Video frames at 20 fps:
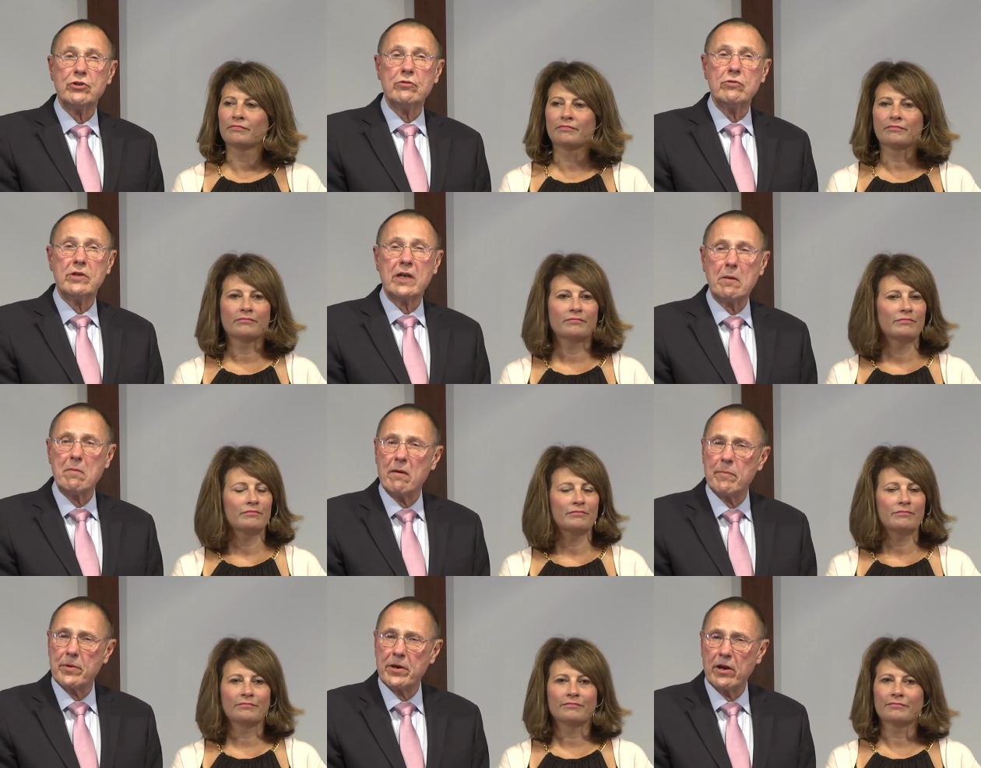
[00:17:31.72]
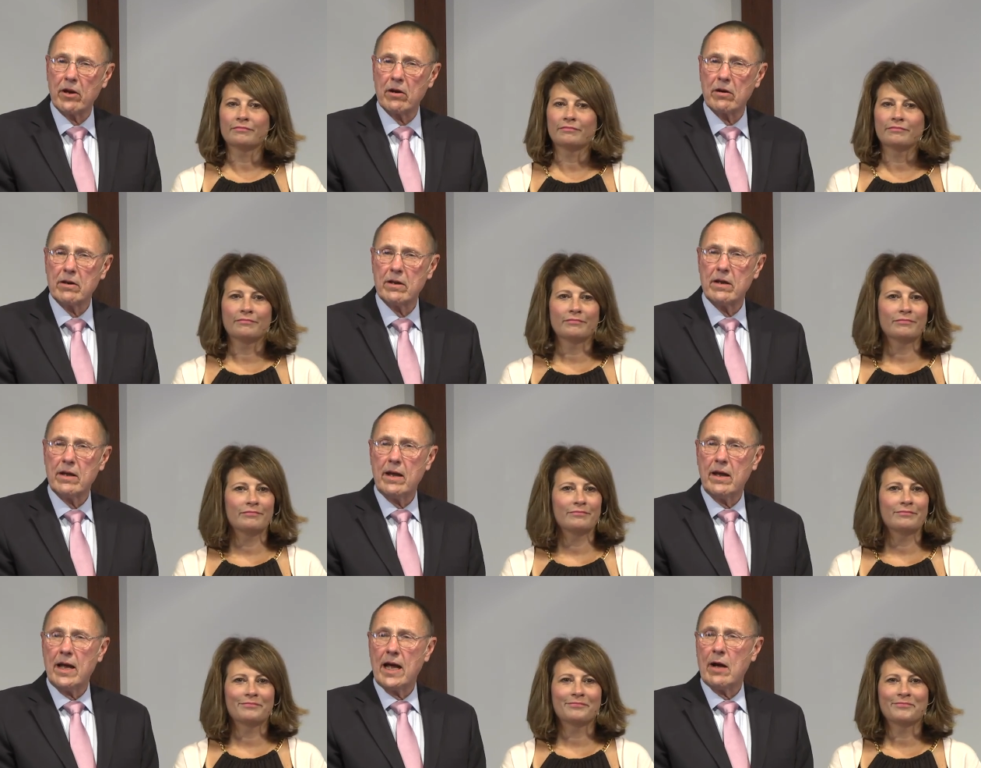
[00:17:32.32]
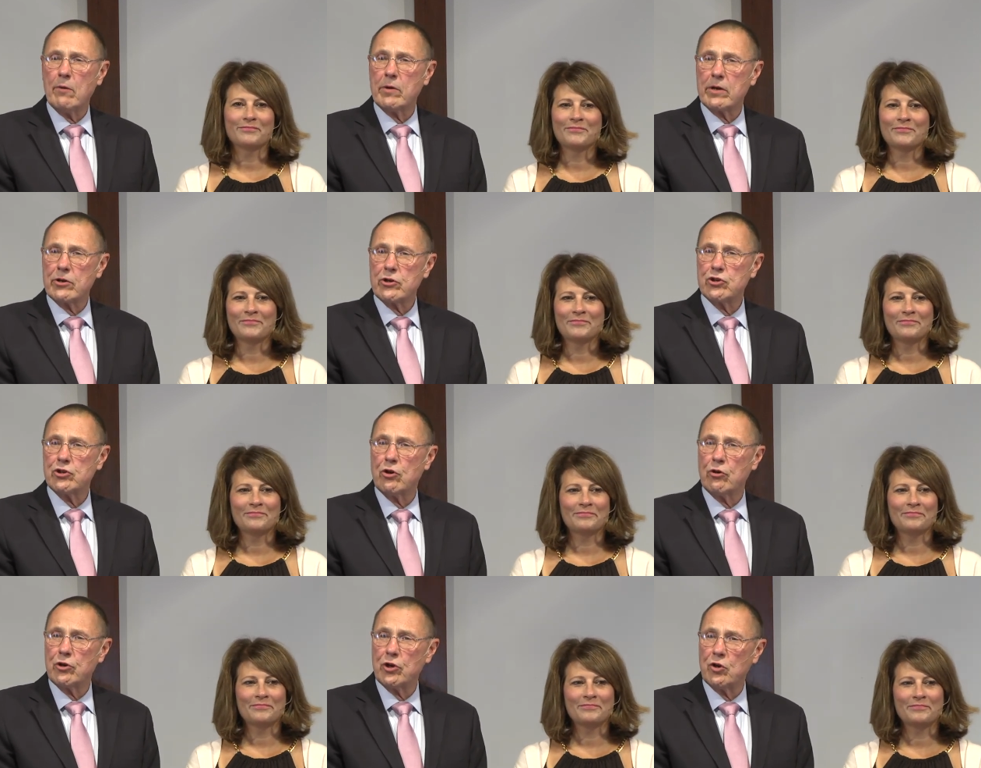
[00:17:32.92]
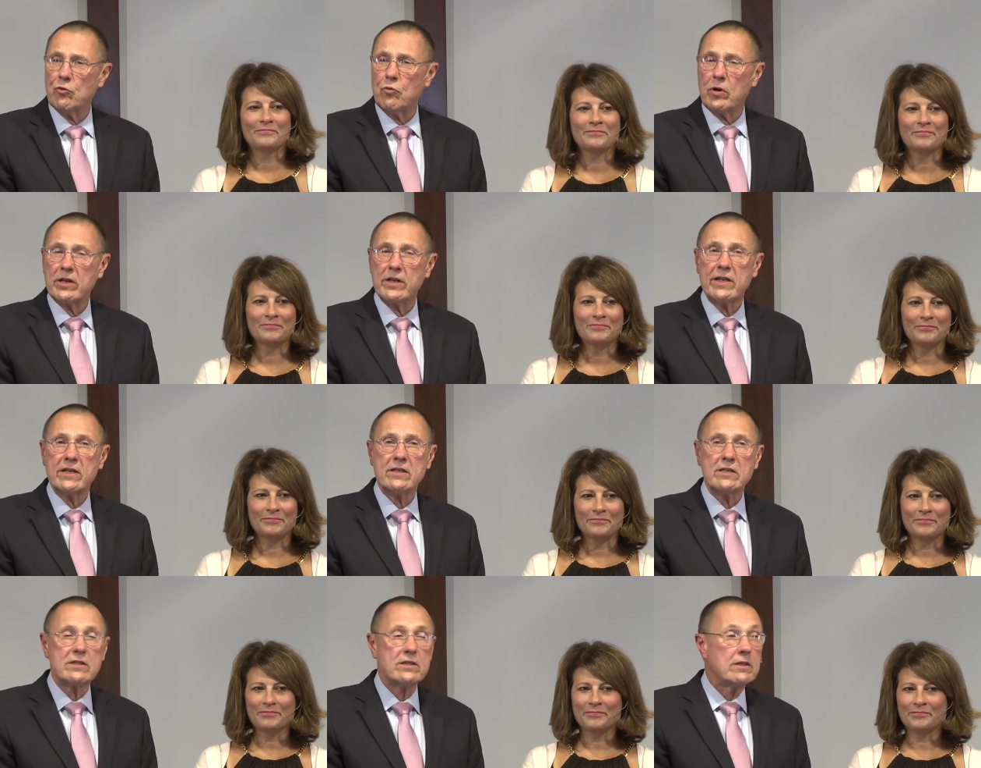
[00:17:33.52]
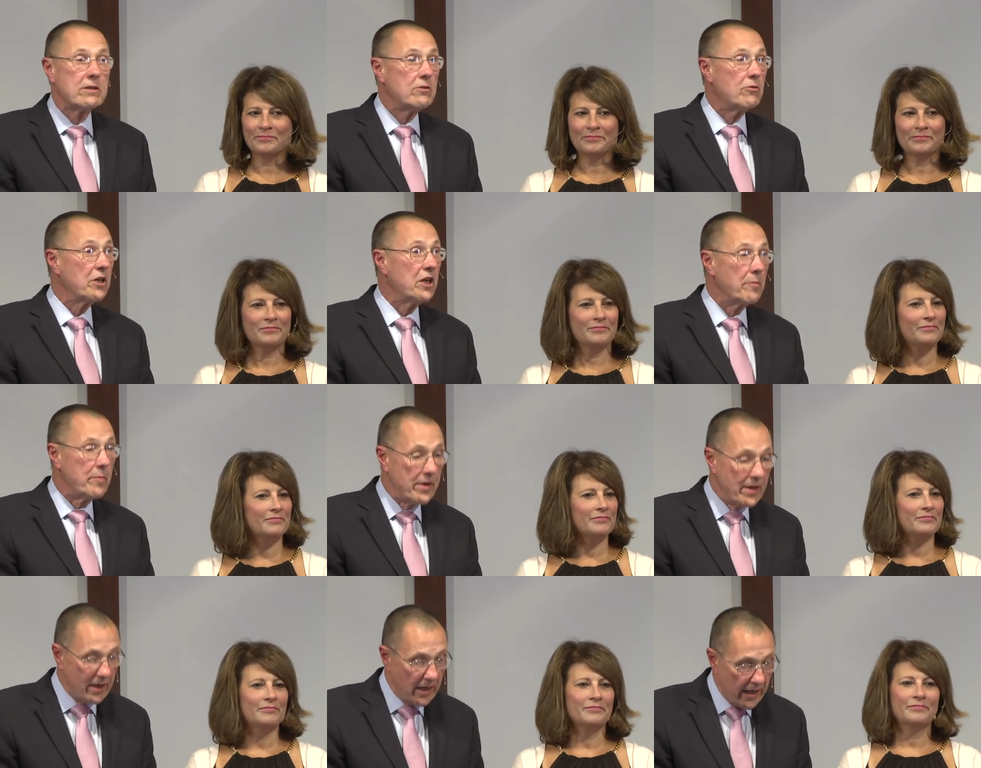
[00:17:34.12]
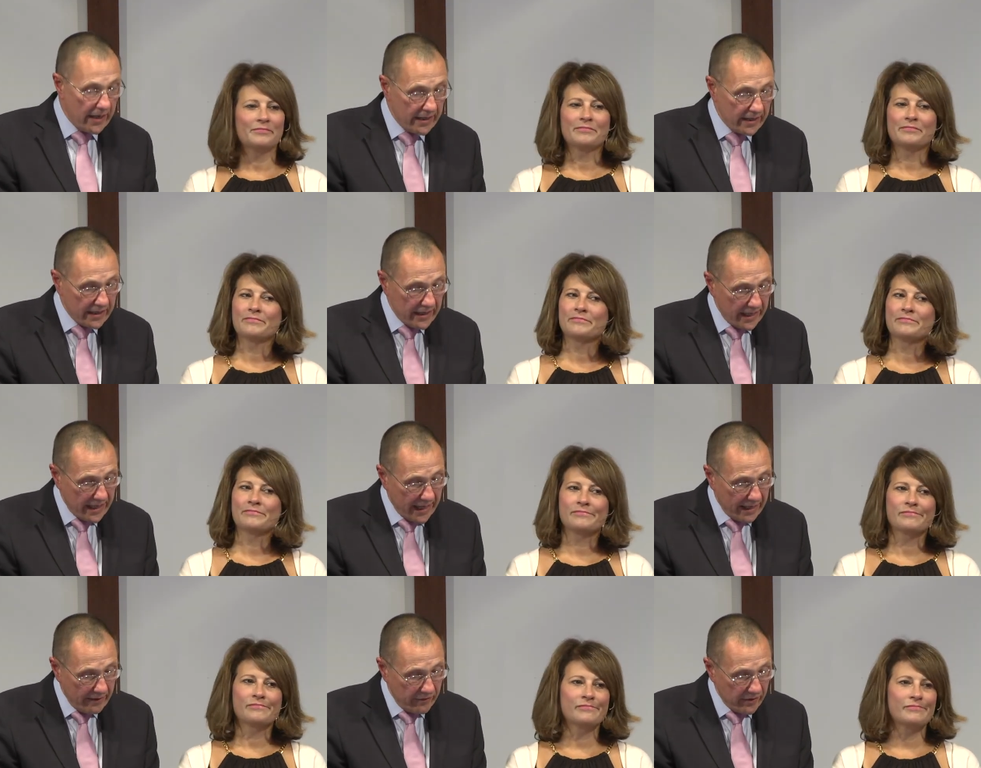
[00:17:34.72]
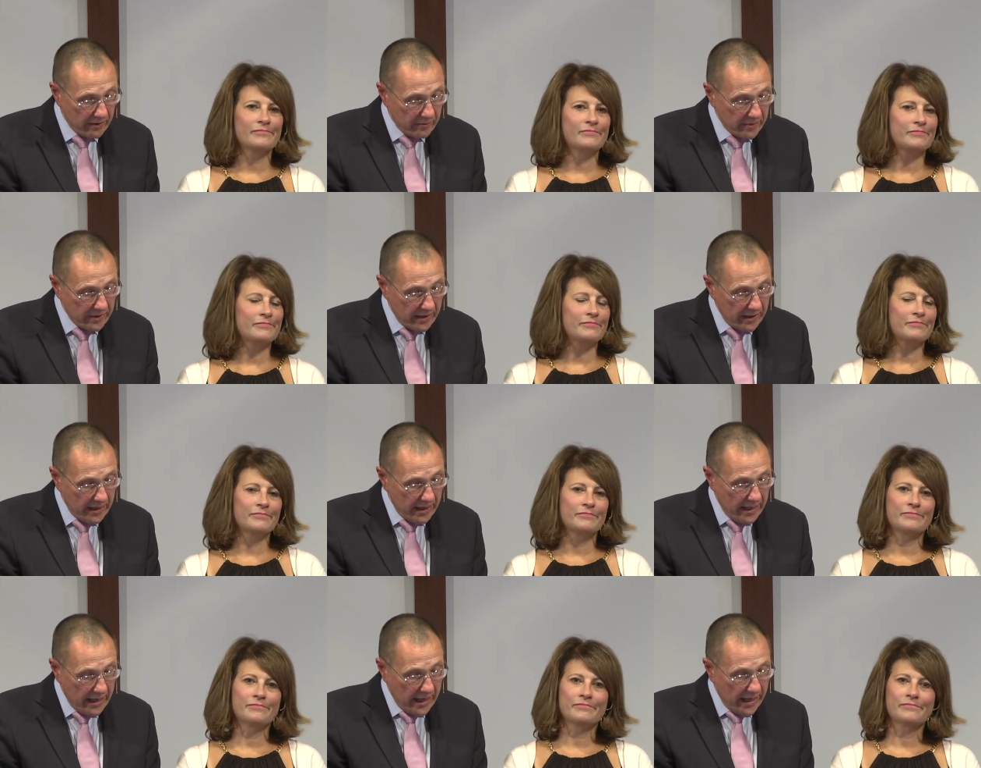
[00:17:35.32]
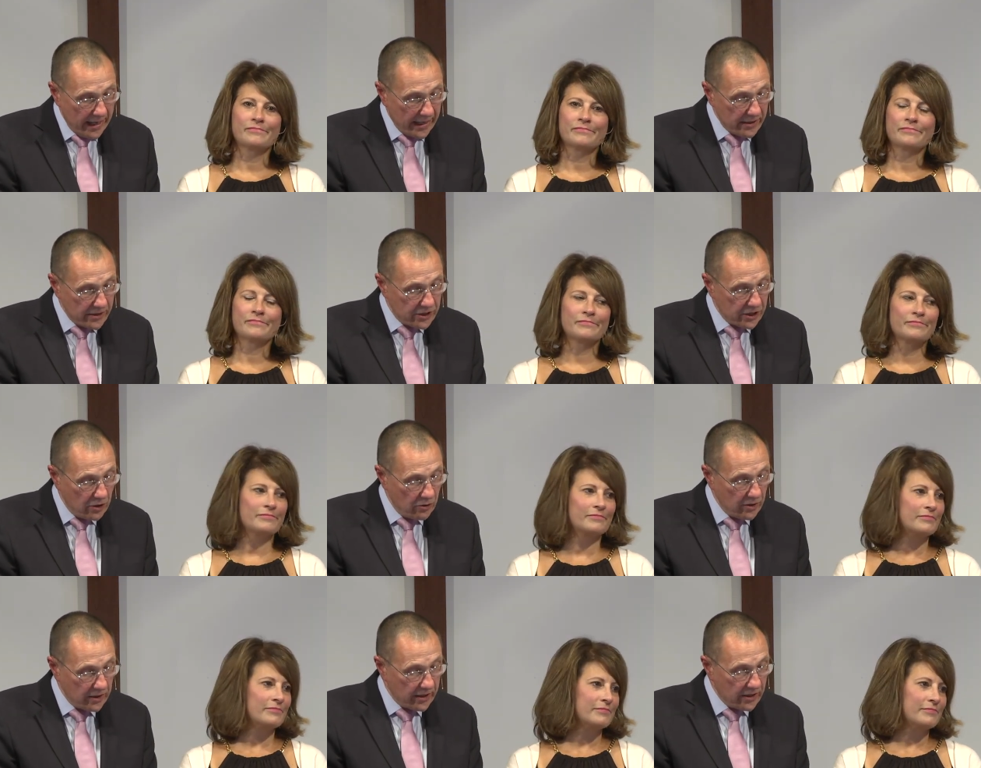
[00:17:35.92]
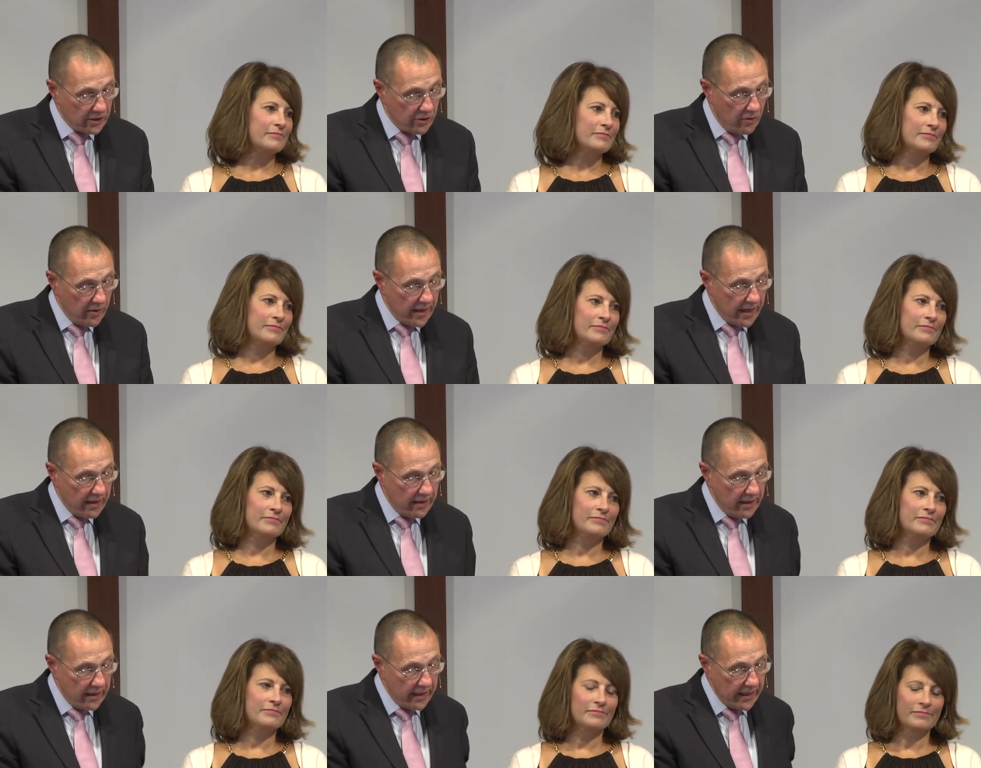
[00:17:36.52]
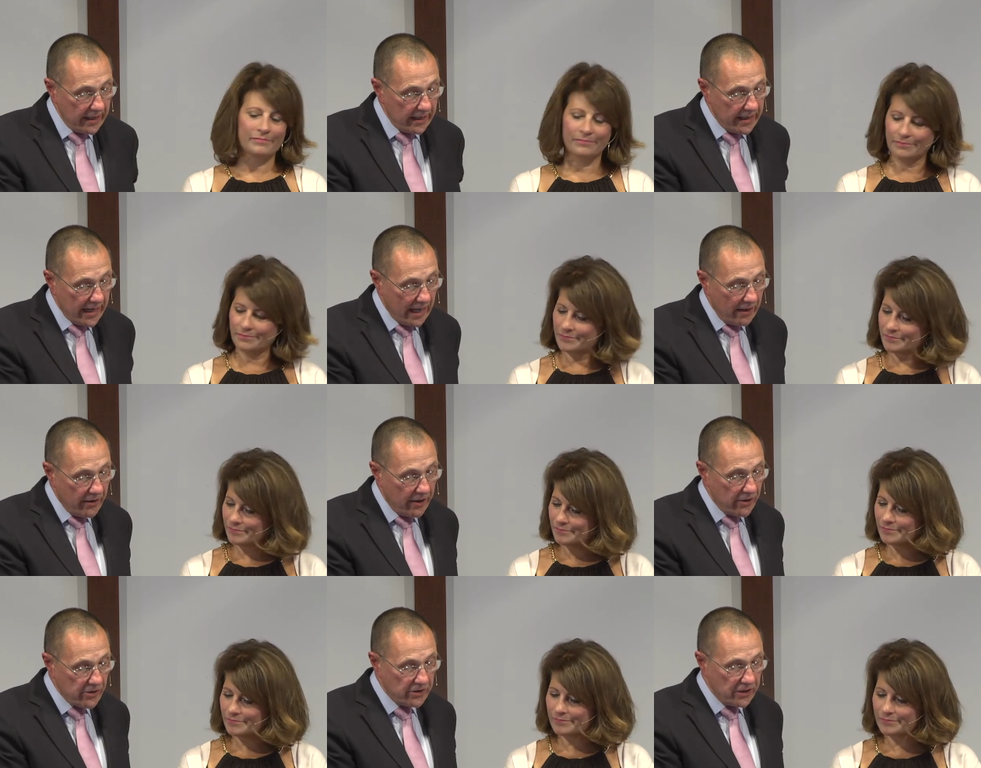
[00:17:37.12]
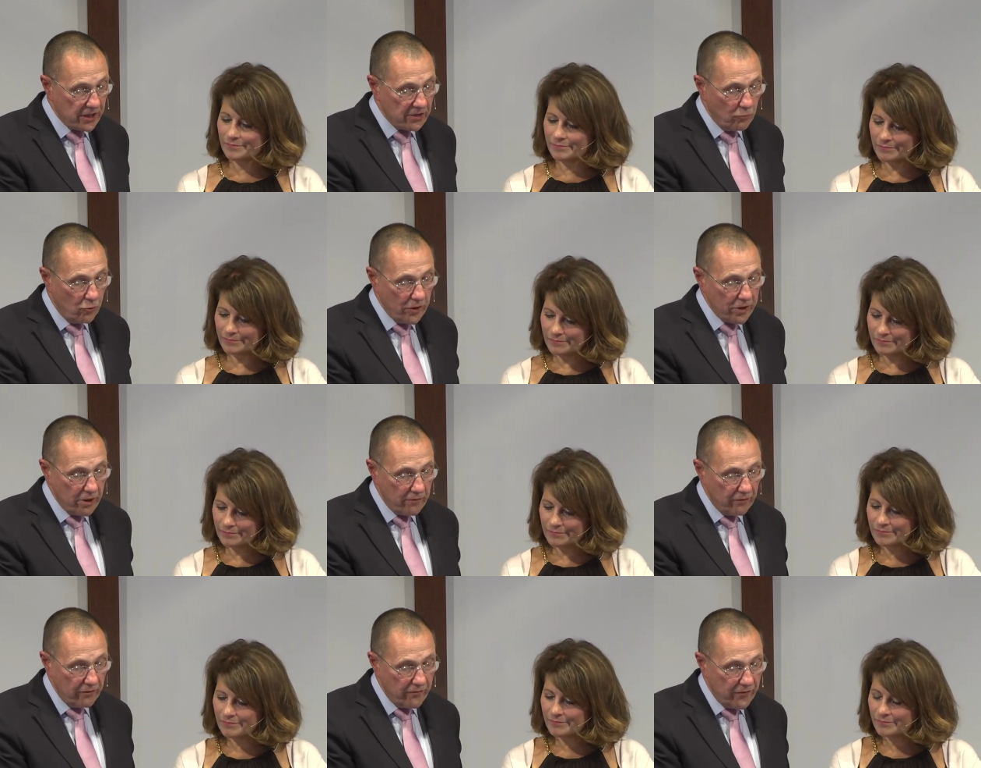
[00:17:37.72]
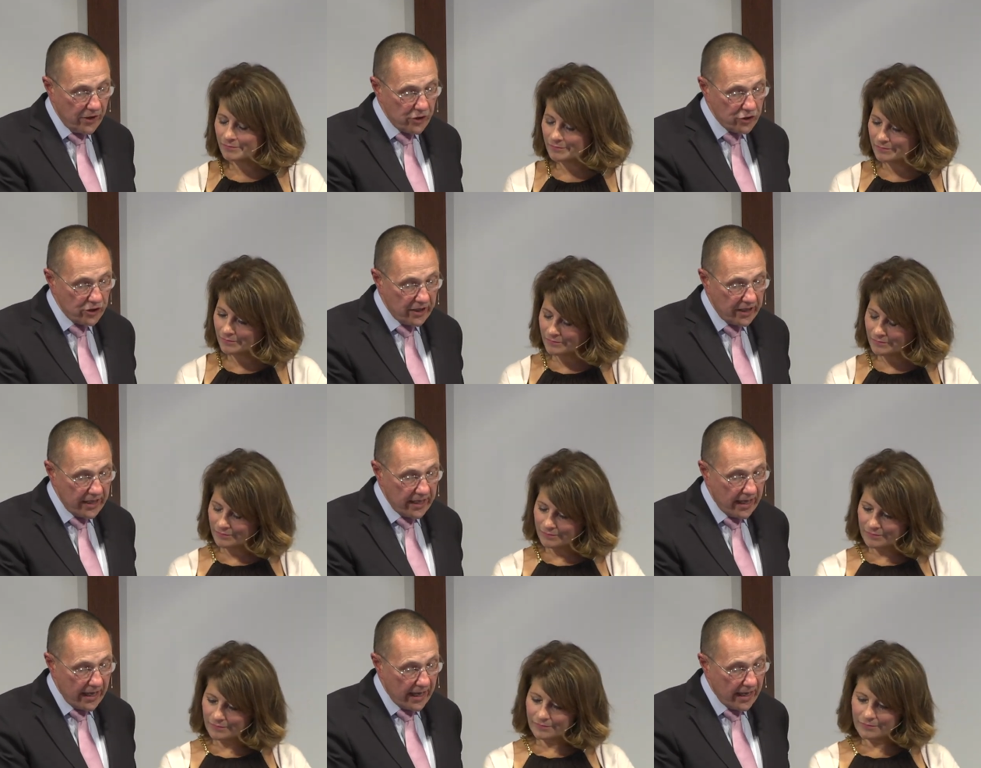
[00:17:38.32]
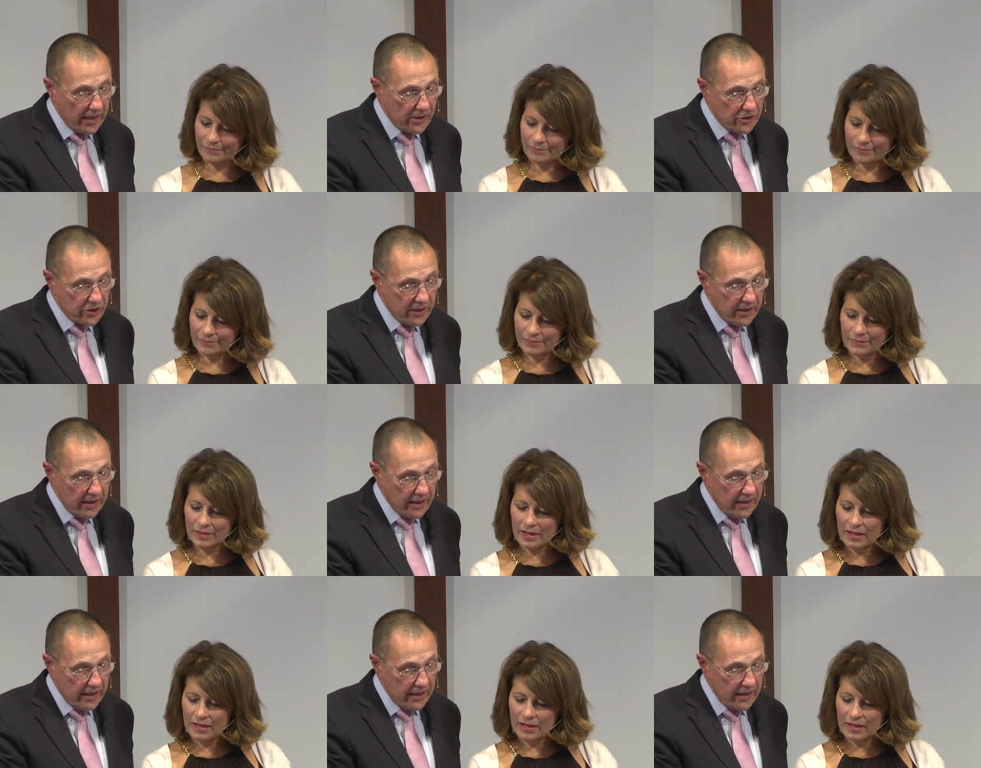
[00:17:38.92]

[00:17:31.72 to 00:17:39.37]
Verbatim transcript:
Speaker 1: you? Come up here. I want to show you what is going to be like in heaven. And so go ahead, honey. And now here's this wonderful vision he has.